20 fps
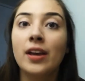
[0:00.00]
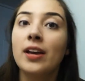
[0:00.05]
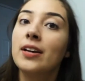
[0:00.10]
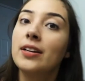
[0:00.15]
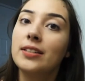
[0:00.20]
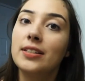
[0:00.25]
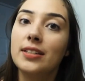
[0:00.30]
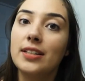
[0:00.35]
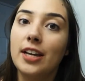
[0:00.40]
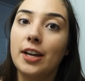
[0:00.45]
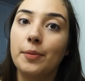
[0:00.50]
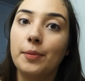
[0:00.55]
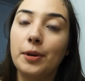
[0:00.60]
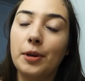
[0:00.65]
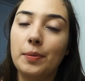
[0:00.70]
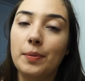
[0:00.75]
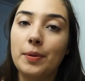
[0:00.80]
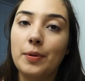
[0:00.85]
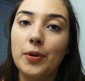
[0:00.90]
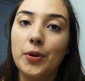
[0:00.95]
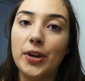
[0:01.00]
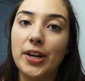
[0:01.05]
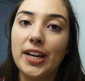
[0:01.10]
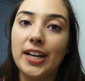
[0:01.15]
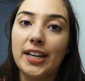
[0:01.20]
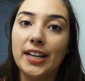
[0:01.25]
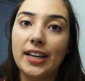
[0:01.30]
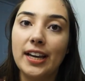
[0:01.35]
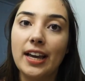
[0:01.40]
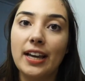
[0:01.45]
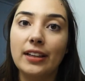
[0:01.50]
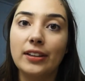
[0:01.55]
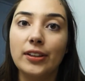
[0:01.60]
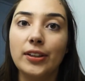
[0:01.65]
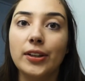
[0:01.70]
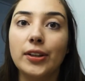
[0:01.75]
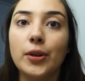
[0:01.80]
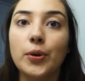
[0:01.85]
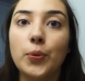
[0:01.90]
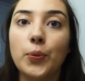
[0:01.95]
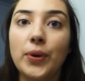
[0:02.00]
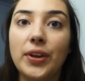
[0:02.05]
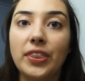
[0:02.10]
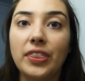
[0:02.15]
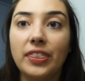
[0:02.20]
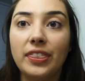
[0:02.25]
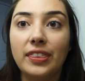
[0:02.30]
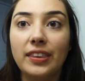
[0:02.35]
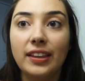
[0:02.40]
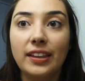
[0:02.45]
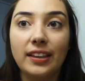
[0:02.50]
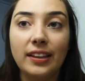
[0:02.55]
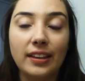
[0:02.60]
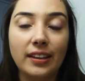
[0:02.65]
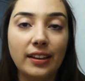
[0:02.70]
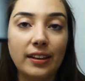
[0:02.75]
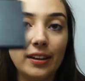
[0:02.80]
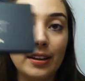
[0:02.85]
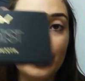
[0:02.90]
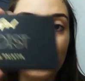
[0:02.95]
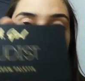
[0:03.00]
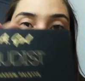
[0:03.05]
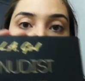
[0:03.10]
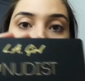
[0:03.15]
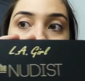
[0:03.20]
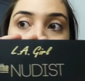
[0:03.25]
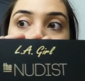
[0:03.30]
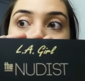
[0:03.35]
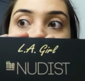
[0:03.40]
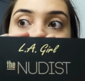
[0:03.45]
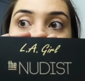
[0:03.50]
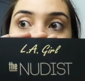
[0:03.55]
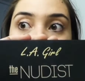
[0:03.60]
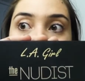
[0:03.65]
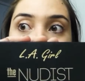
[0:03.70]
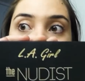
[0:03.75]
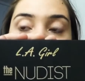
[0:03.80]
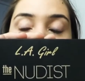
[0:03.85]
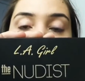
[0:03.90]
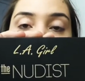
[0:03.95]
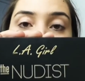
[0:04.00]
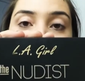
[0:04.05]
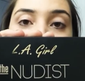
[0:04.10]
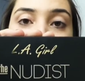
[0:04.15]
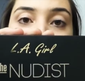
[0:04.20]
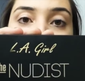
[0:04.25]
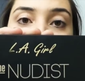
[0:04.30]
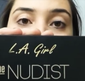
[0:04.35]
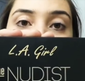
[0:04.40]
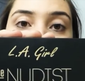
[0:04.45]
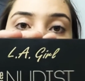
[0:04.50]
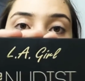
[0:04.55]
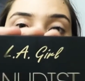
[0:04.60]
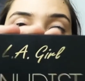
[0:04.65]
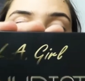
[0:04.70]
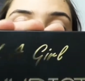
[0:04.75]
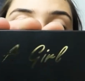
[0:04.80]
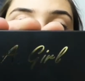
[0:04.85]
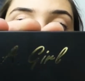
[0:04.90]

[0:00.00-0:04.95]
Today I'm going to be creating a look with the LA Girl